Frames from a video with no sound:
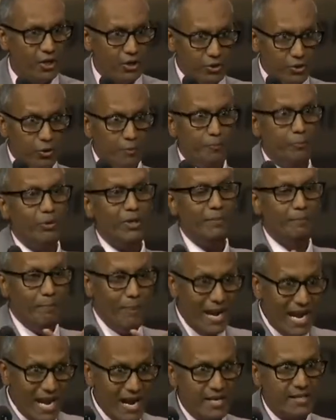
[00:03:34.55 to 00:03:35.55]
to
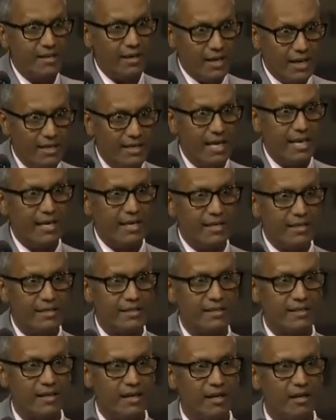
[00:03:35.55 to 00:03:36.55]
prepare
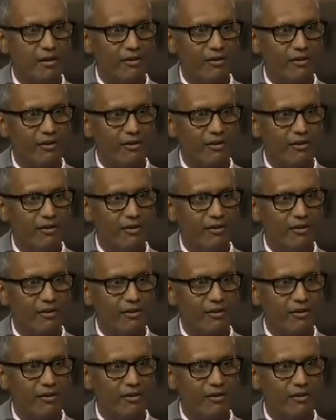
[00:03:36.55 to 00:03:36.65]
delegates